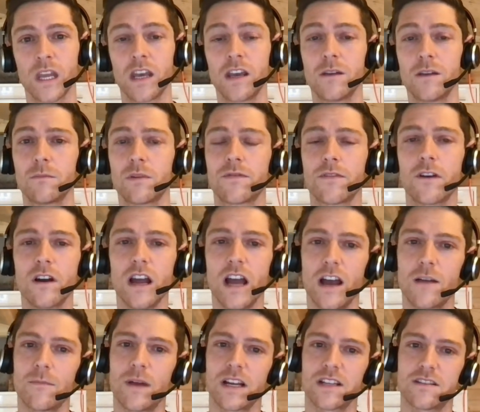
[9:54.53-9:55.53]
Before I
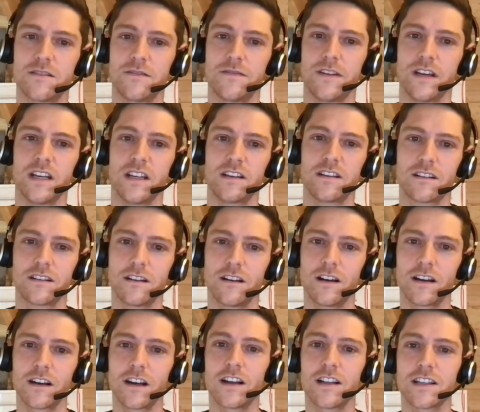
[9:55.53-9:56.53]
hand back to Fee,
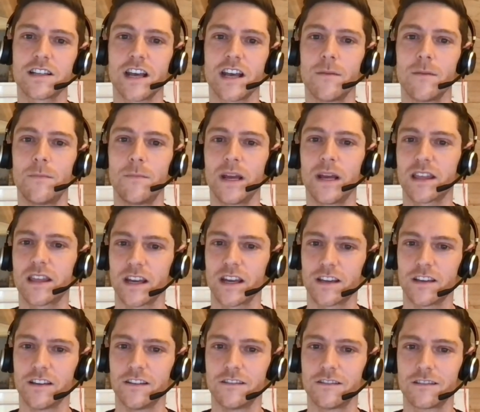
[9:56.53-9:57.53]
I'd like to say a big
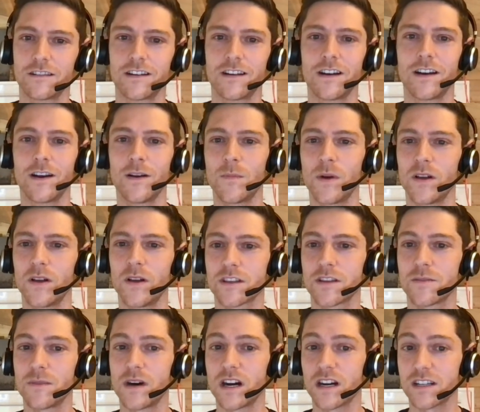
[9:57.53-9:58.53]
thank you both to
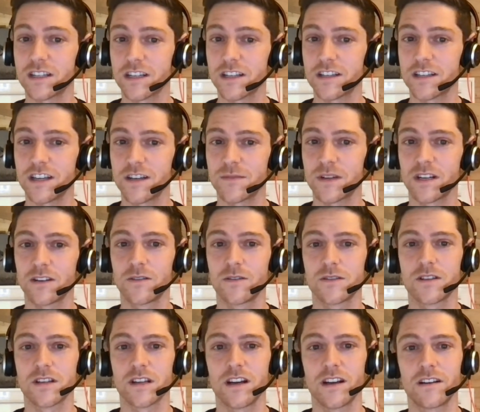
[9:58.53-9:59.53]
the marketing team at
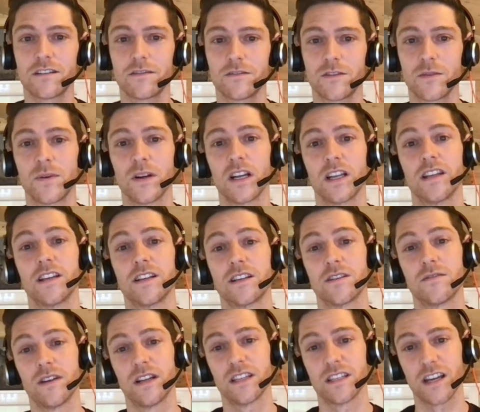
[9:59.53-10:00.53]
LoyaltyLine for pulling this
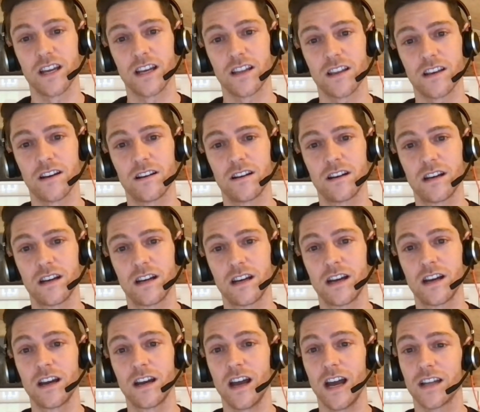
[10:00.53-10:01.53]
event together,
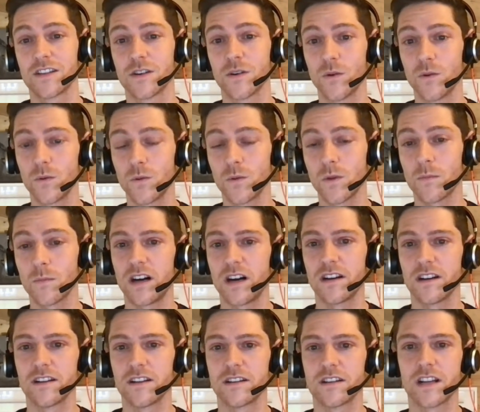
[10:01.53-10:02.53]
and to all the
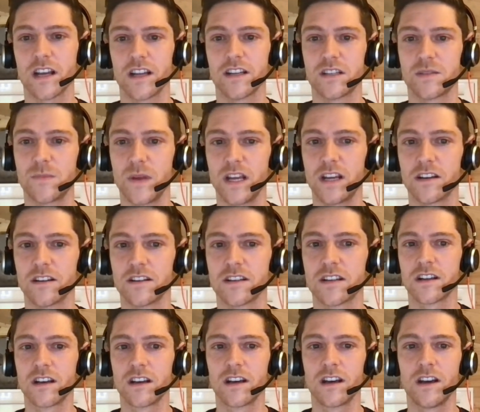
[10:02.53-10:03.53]
partners and speakers
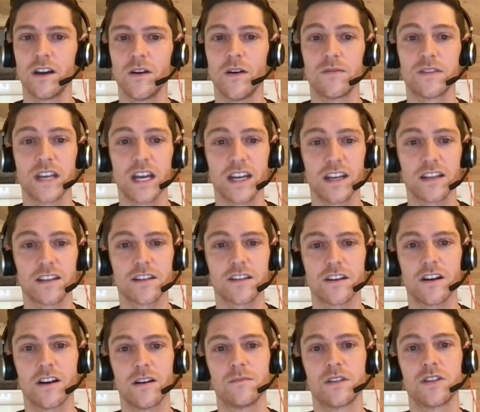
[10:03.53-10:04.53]
who have taken the
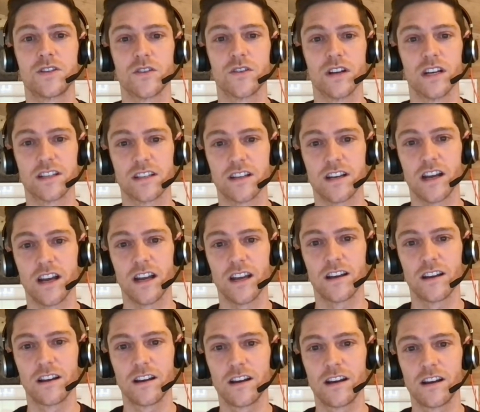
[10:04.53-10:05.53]
time to join us today.
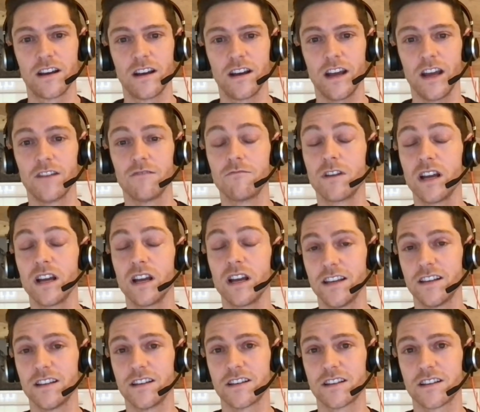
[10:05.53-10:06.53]
It really
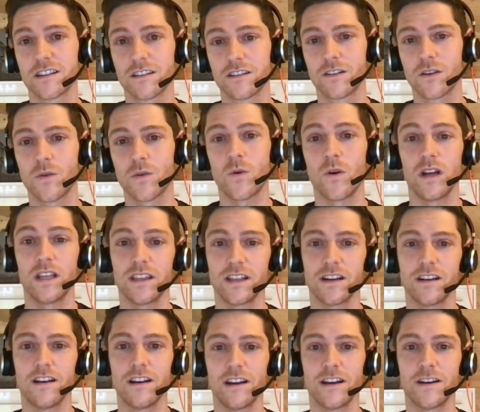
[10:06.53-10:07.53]
is quite the
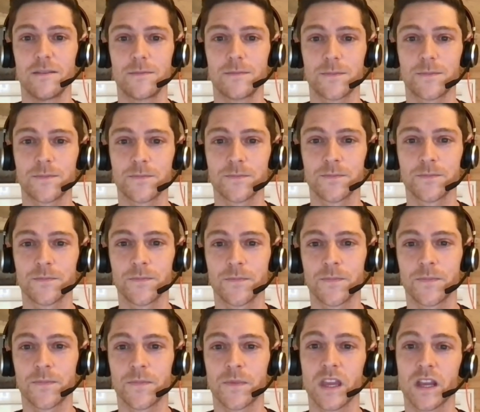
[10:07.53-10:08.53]
lineup.
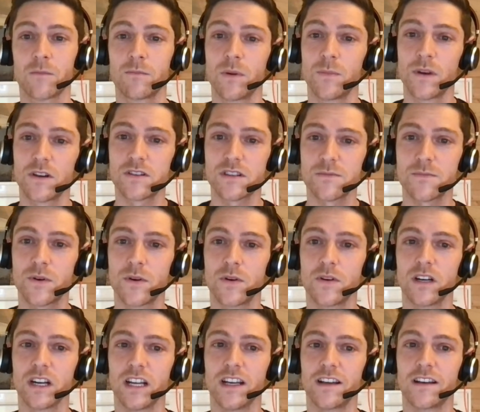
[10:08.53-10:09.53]
But most
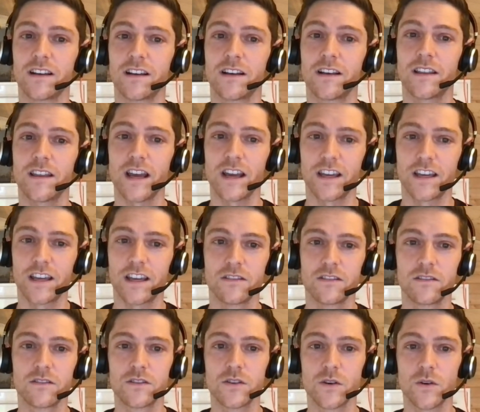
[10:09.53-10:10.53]
importantly, thank you
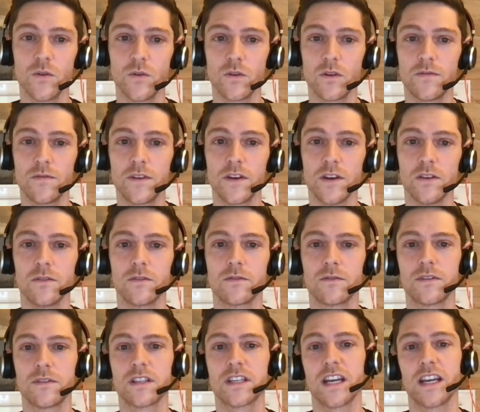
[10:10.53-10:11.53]
to all of you
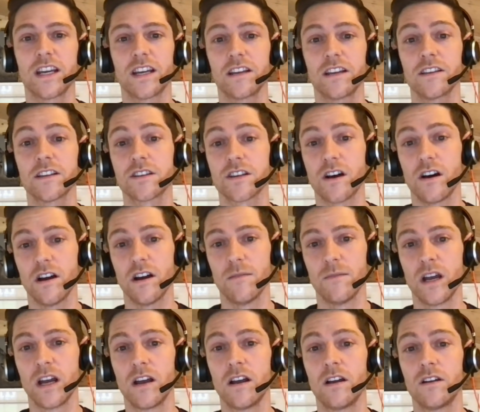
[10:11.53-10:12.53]
for taking the time
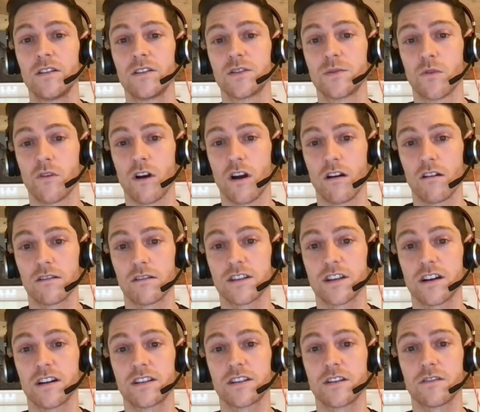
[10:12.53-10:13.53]
to
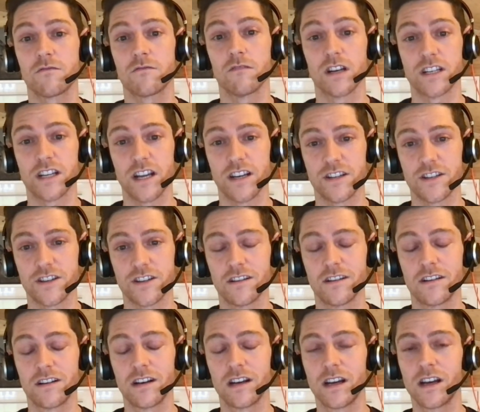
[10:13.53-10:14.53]
prioritize retention
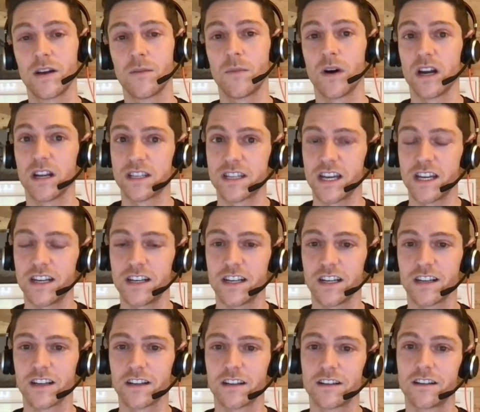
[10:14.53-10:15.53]
by
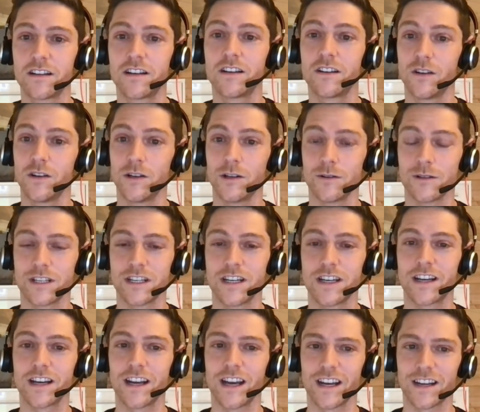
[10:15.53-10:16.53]
attending Loyalty
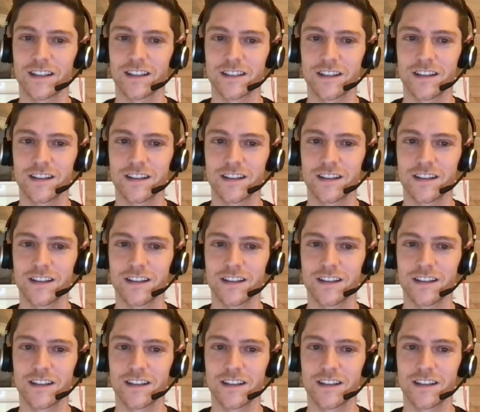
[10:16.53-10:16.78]
Connect.